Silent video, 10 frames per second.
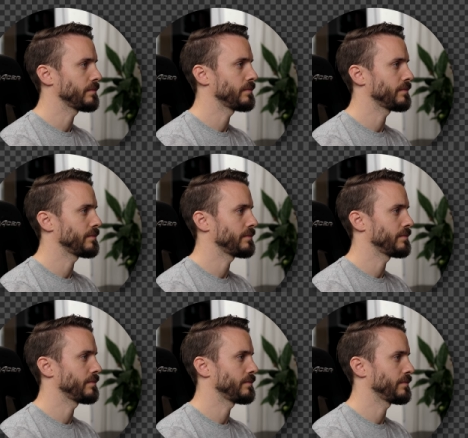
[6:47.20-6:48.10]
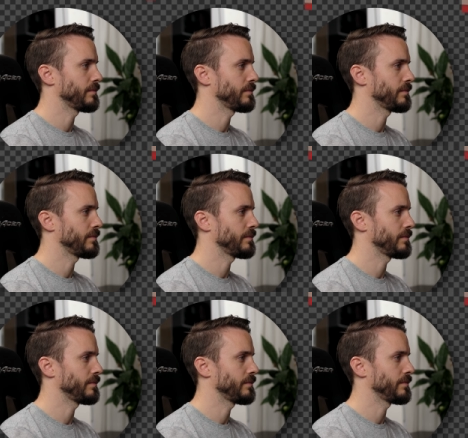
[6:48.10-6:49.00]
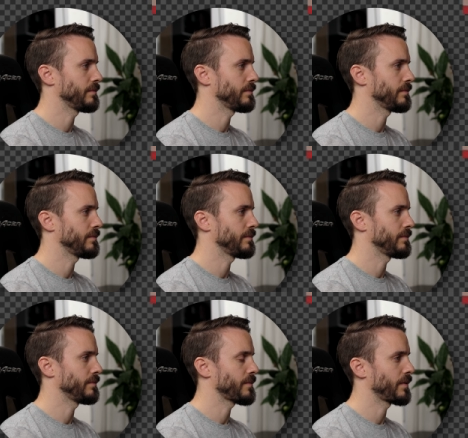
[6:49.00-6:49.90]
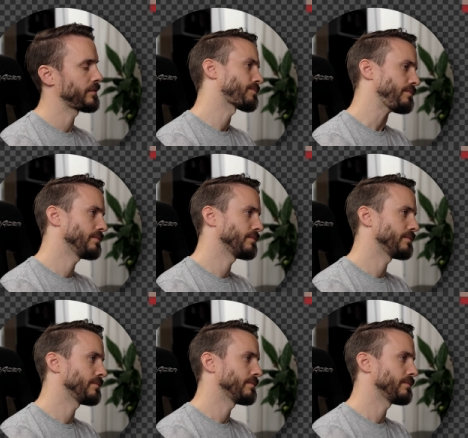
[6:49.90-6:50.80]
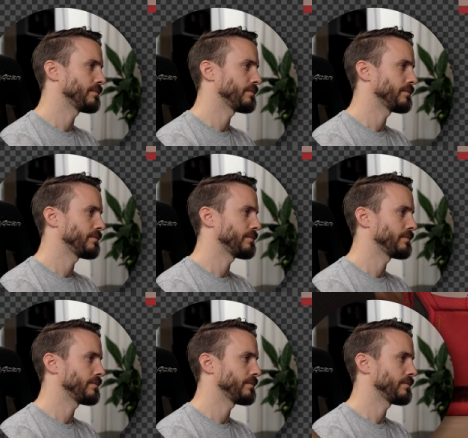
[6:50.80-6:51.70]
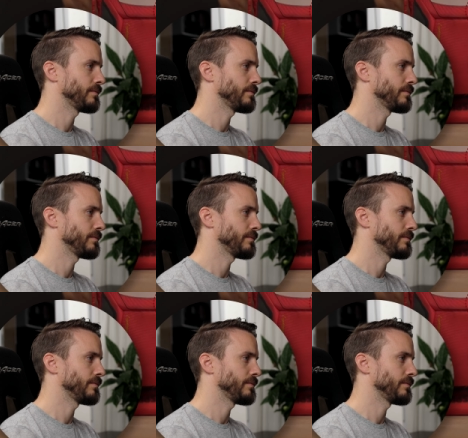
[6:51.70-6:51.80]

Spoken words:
Nobody speaks.